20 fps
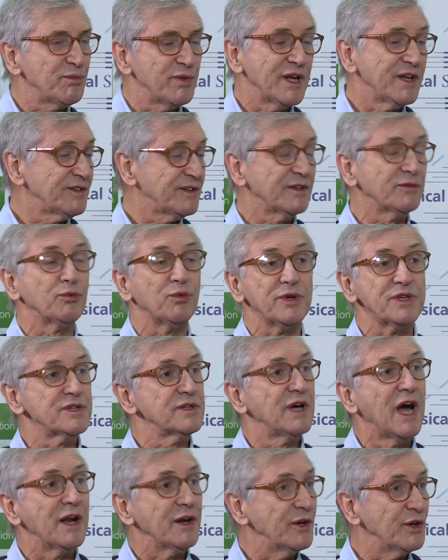places which
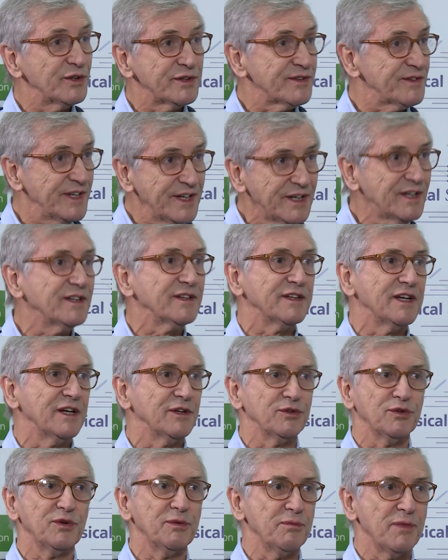are not thinking they
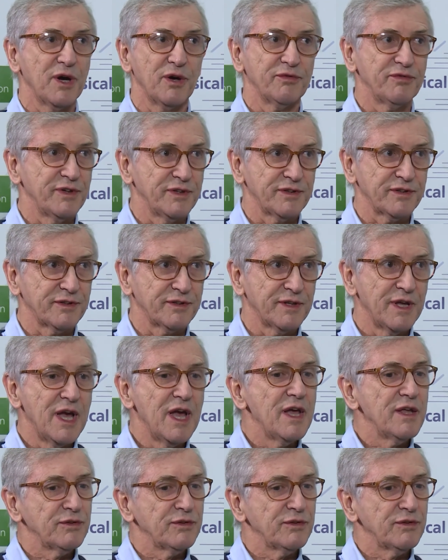are doing biophysics.